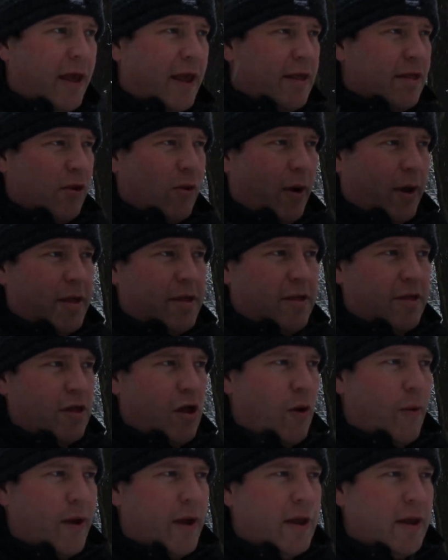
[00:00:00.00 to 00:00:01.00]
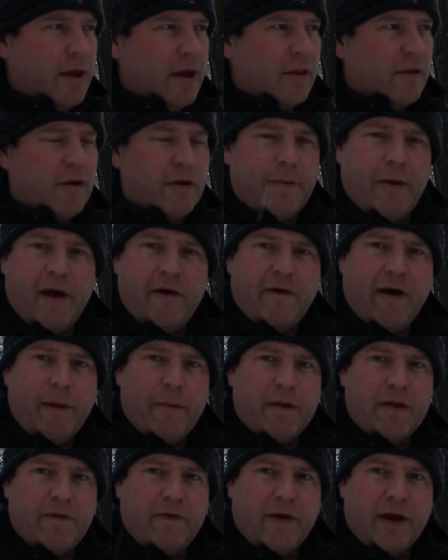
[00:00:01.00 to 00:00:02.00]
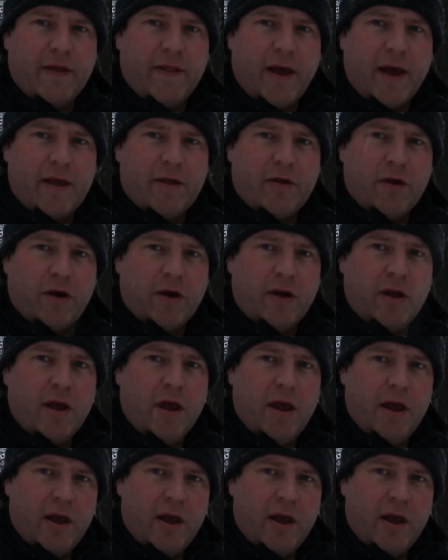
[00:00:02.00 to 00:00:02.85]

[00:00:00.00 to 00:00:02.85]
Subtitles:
it is quite snowy and there's a bit of atmosphere there, so I'm